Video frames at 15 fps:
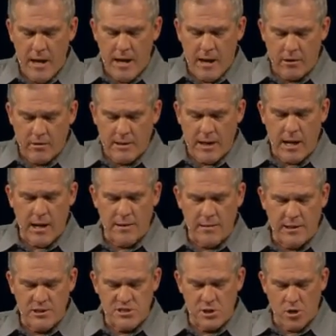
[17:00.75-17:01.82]
Our
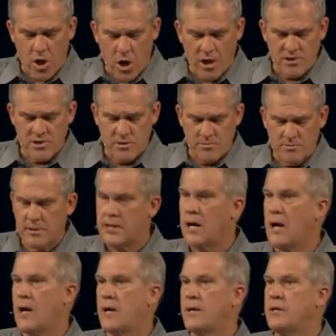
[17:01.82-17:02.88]
God is an awesome
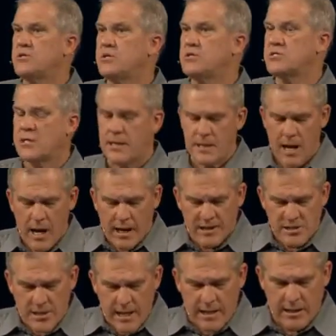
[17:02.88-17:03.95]
God. And she said, I
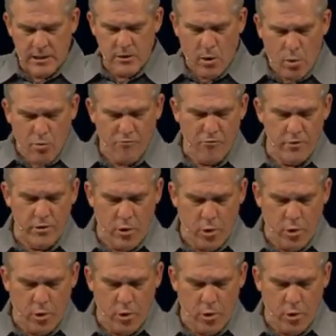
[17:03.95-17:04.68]
sang it over and